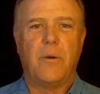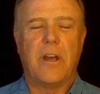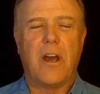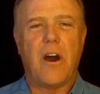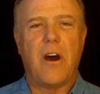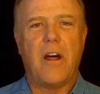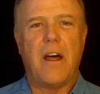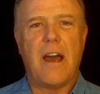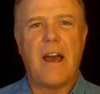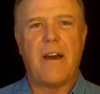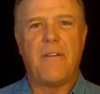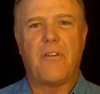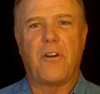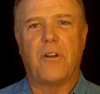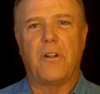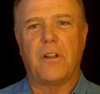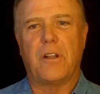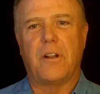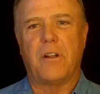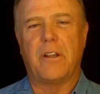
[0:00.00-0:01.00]
We all have
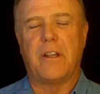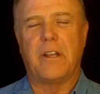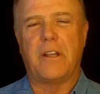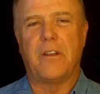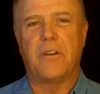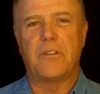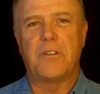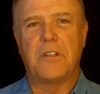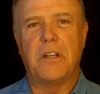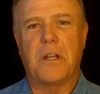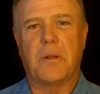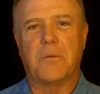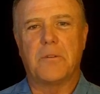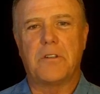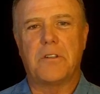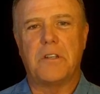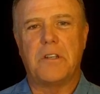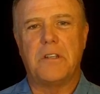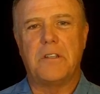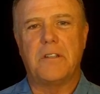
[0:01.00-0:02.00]
our little
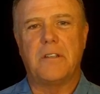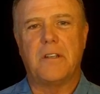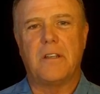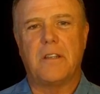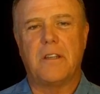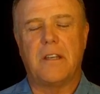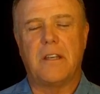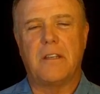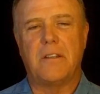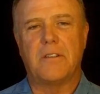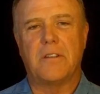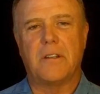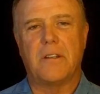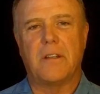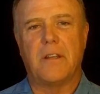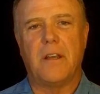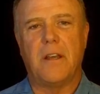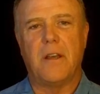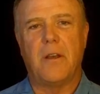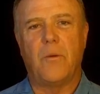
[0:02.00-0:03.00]
idiosyncrasies and the things
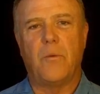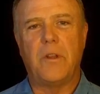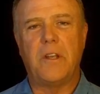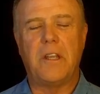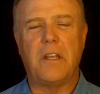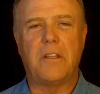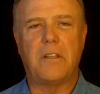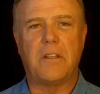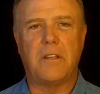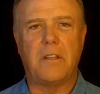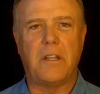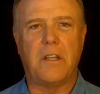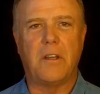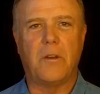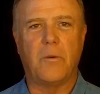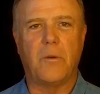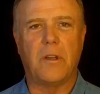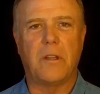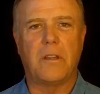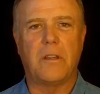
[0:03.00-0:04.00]
that we need to
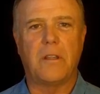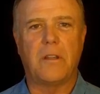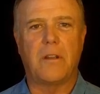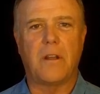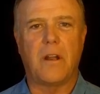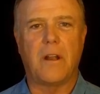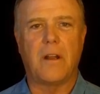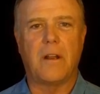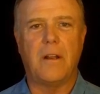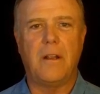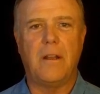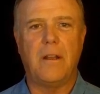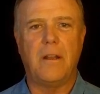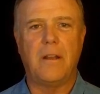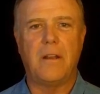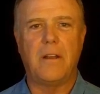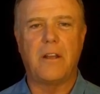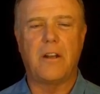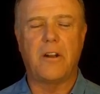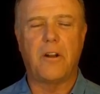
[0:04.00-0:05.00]
deal with in
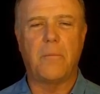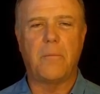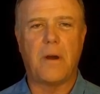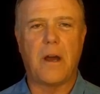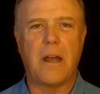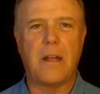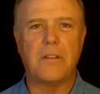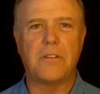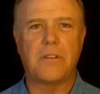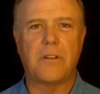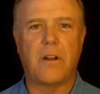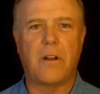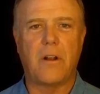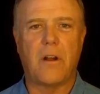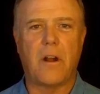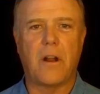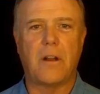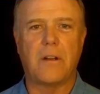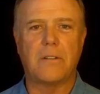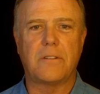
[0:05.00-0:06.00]
our minds and
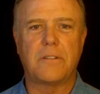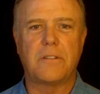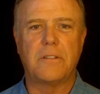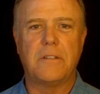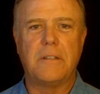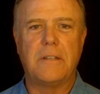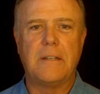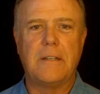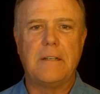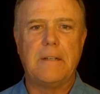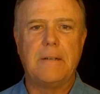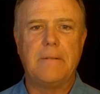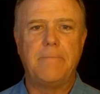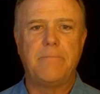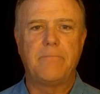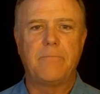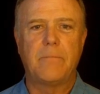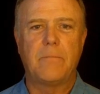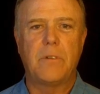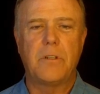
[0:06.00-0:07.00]
our hearts.
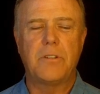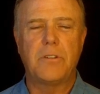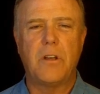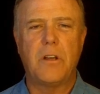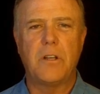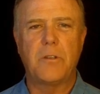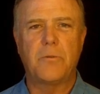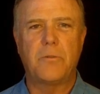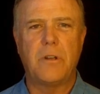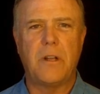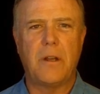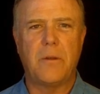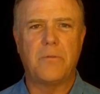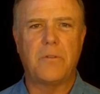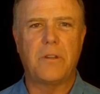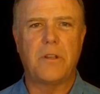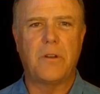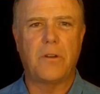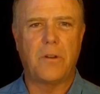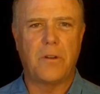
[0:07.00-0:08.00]
But as long as we're
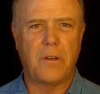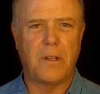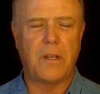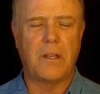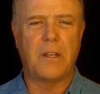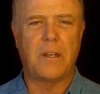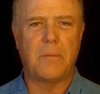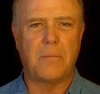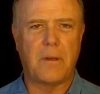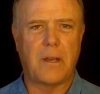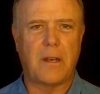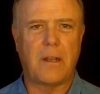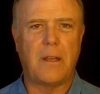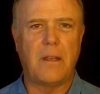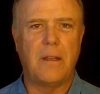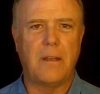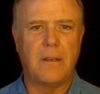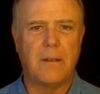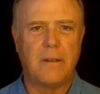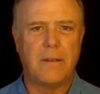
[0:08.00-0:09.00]
not really hurting
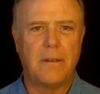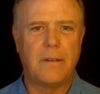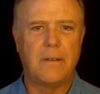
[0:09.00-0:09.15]
anybody,